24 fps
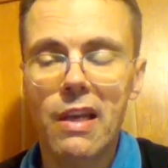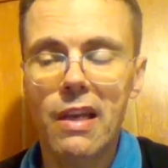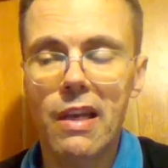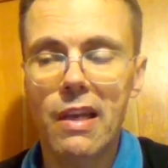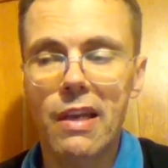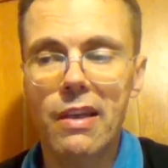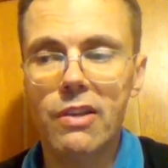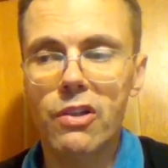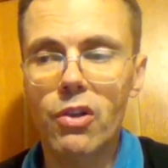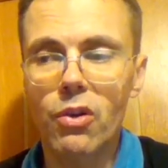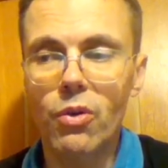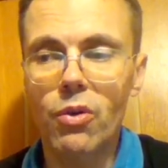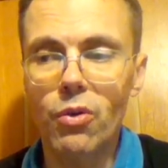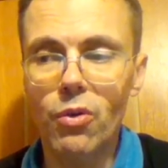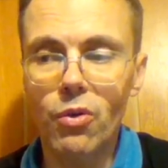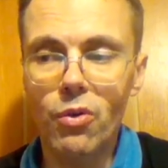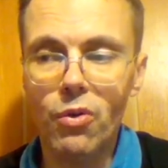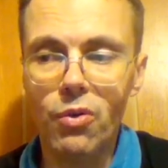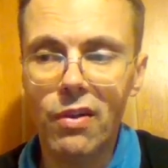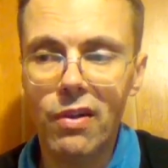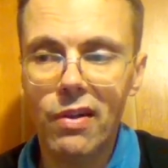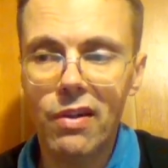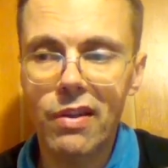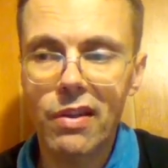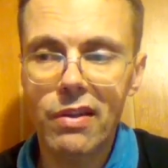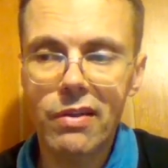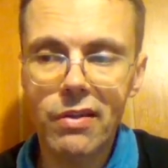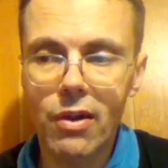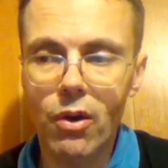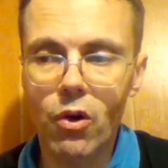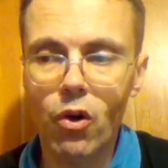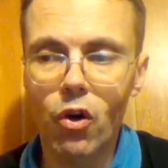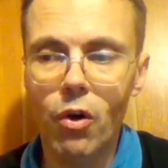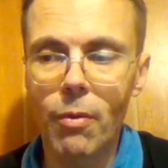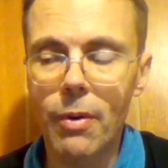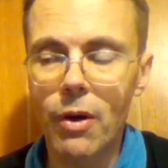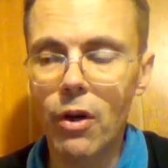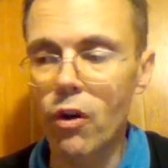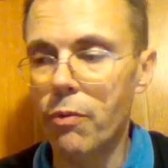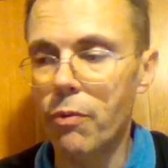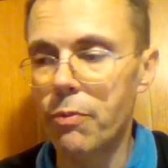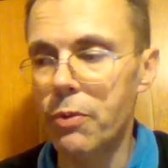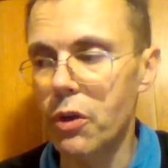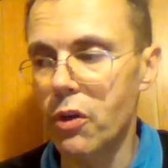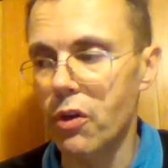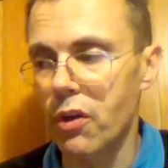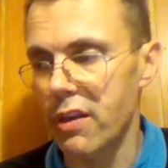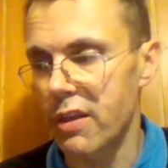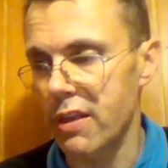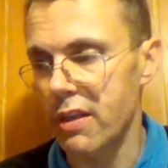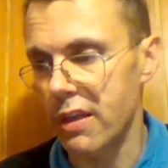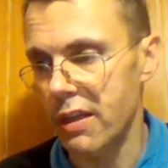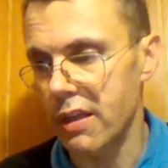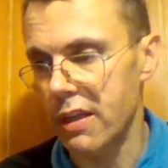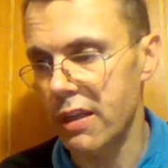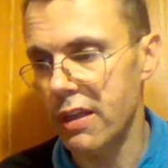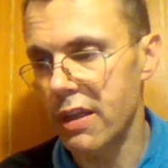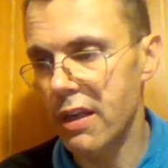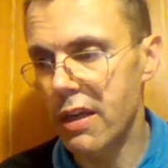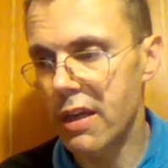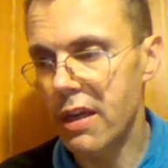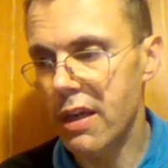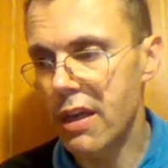And so the Roma community